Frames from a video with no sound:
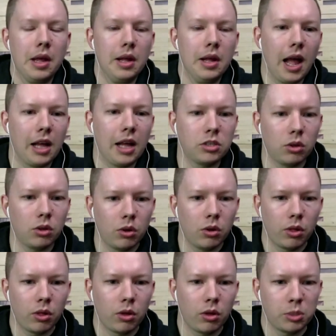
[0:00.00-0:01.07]
And so
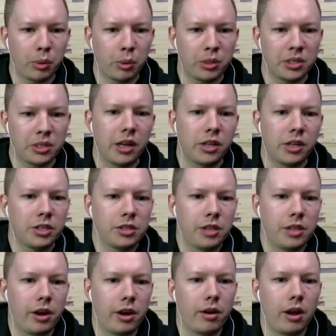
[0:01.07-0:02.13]
th- those percentages
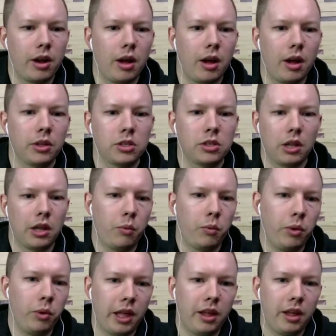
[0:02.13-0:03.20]
there, uh, like
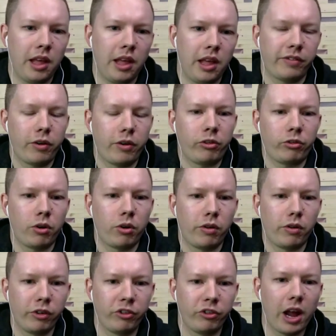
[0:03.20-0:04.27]
with the, in that first row
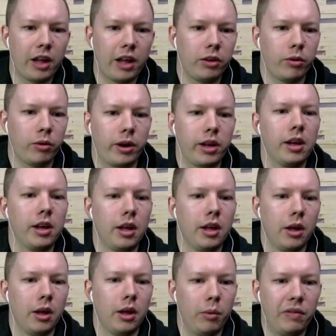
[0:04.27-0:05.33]
for January,
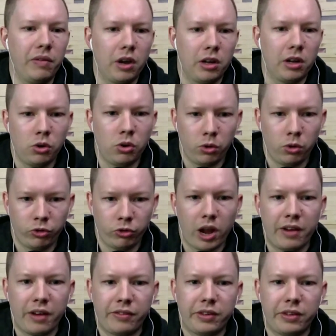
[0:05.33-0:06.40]
we've got total
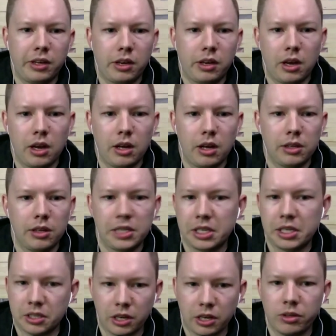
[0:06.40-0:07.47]
traffic uh,
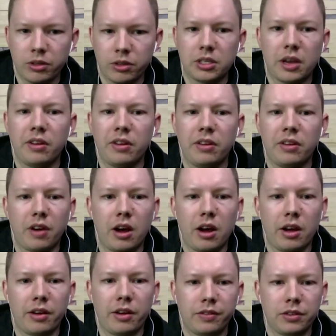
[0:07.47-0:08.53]
675.